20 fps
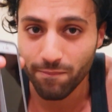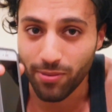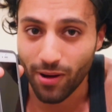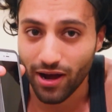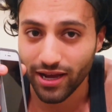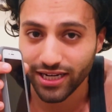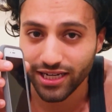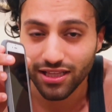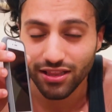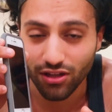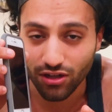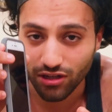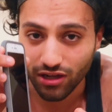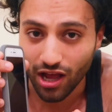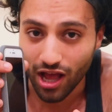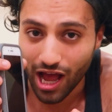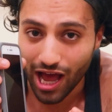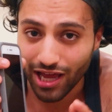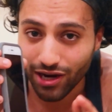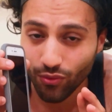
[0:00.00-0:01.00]
Bonnie,
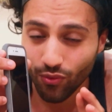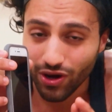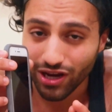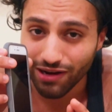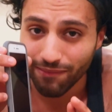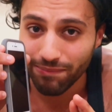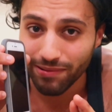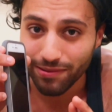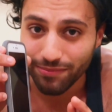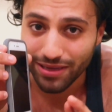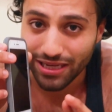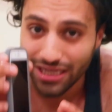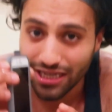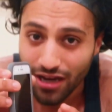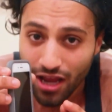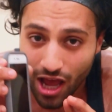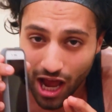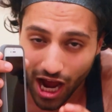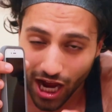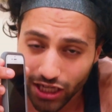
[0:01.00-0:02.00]
look, I don't want to be
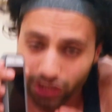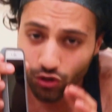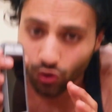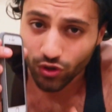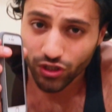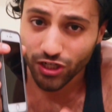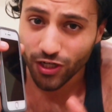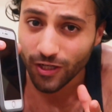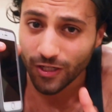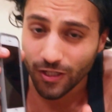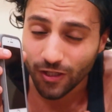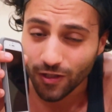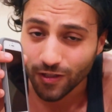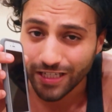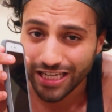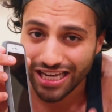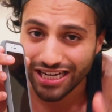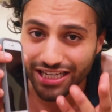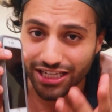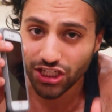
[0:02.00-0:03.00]
mean. I know you're a little
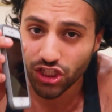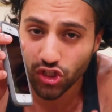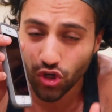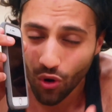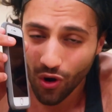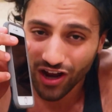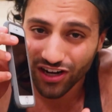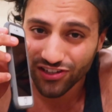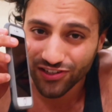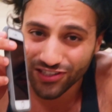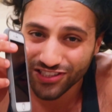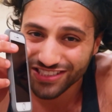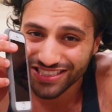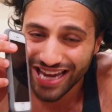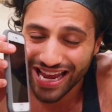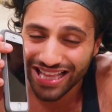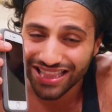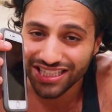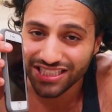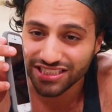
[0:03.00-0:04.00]
kid and you don't
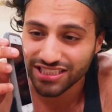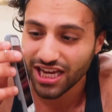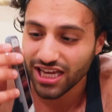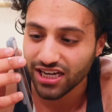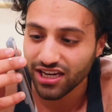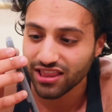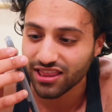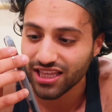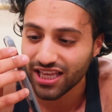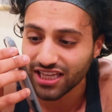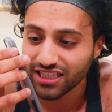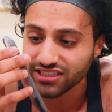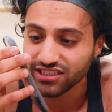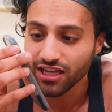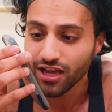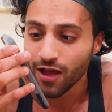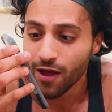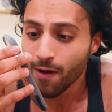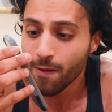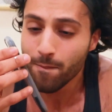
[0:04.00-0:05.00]
understand these kind of things,
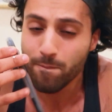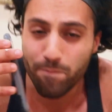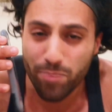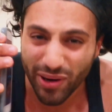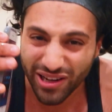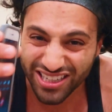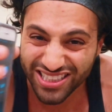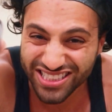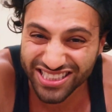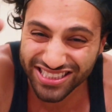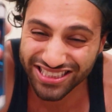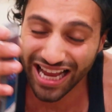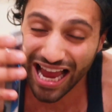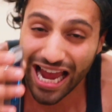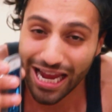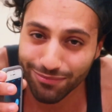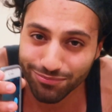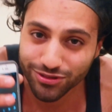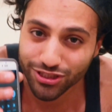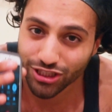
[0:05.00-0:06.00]
but it's
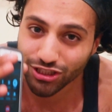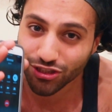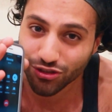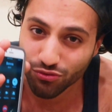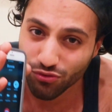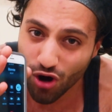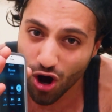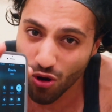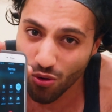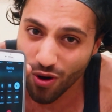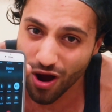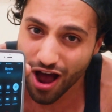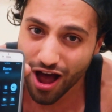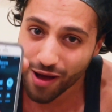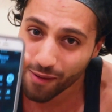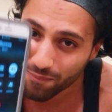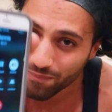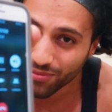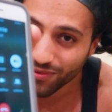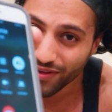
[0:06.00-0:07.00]
time to grow
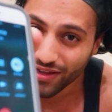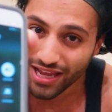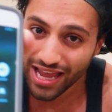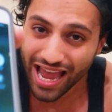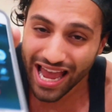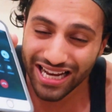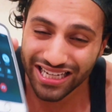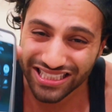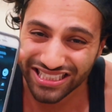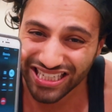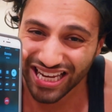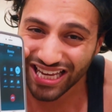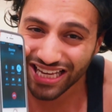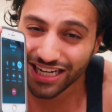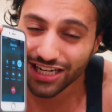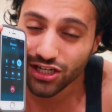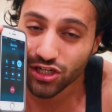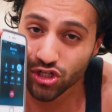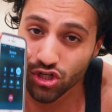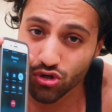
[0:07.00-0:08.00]
up and
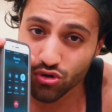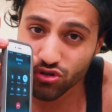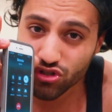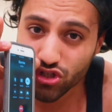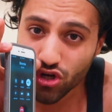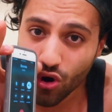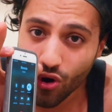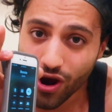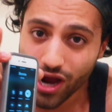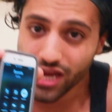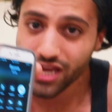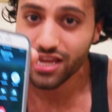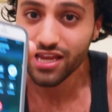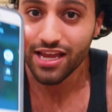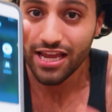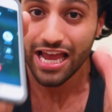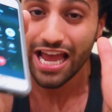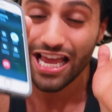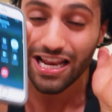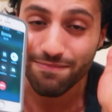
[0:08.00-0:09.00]
get a new toy
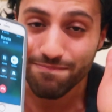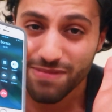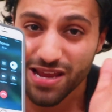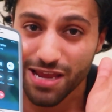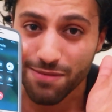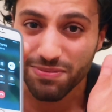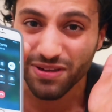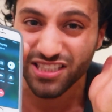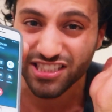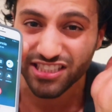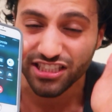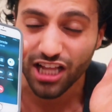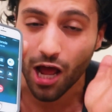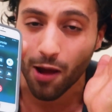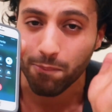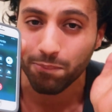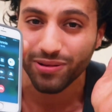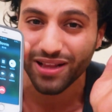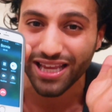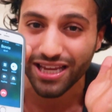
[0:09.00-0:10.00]
and maybe
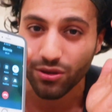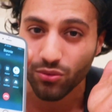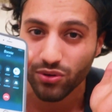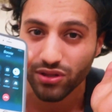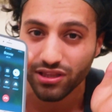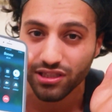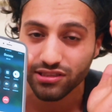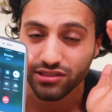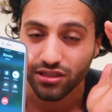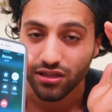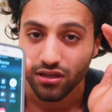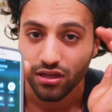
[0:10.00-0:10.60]
stop playing with these.